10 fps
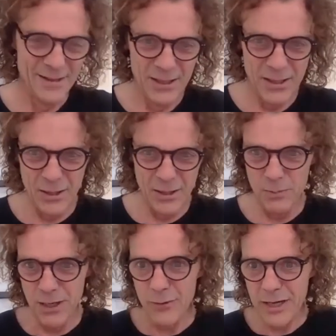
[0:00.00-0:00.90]

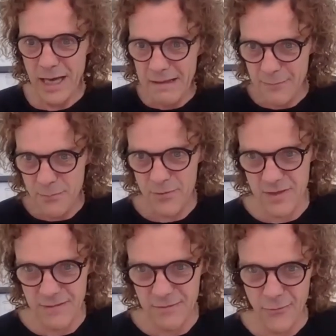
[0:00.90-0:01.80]
below
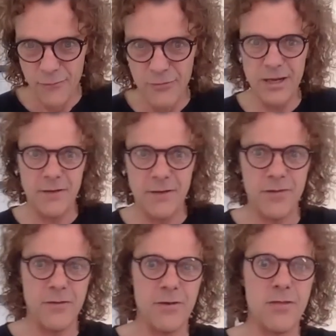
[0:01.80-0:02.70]
90%, you already have
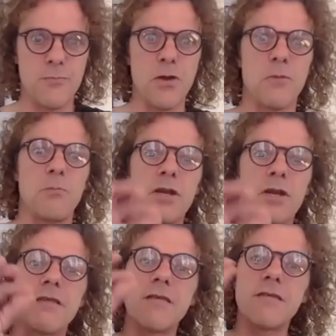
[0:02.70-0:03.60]
serious problem. But
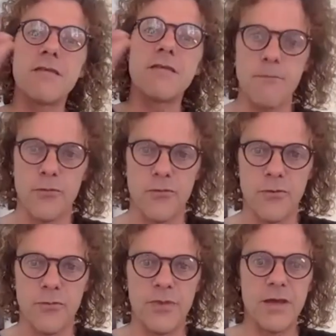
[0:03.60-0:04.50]
this is
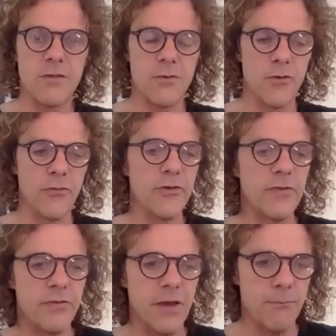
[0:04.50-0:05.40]
temporal. It's called a
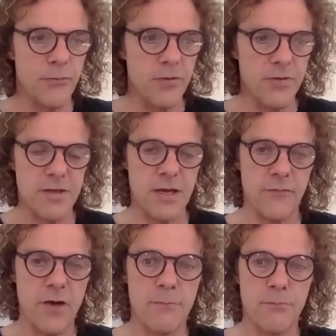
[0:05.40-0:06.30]
temporal state of
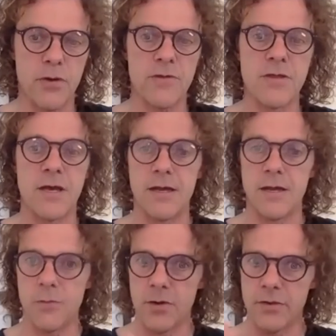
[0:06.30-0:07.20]
hypoxia. And
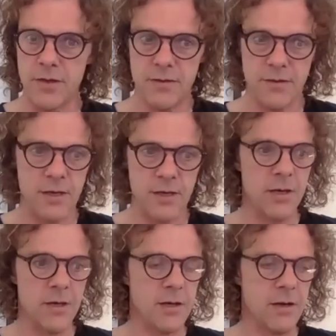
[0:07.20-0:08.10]

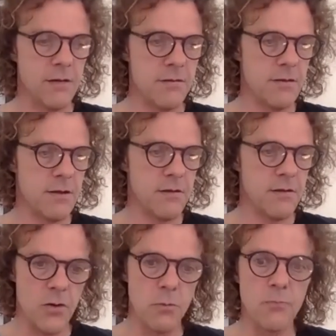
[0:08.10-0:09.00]
there's a
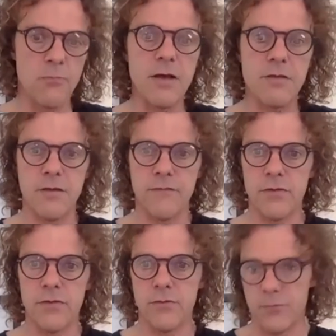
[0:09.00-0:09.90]
Nobel Prize given
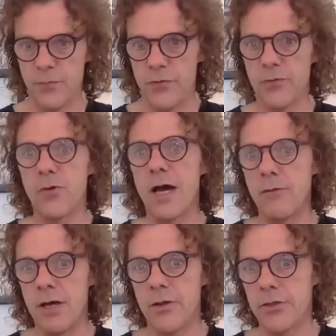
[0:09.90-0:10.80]
to how
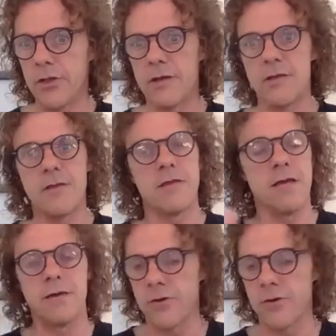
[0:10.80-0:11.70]
healthy this is. I
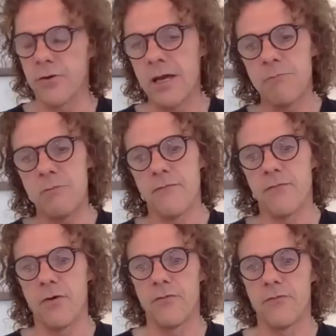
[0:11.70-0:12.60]
don't know the names
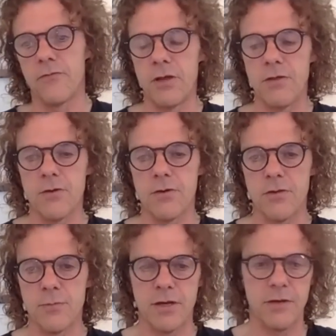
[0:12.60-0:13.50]
of the research,
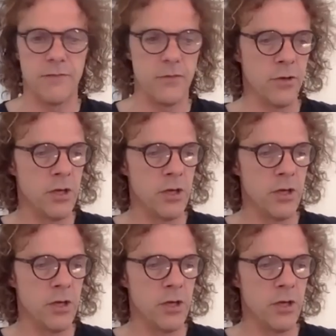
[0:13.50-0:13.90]
but if you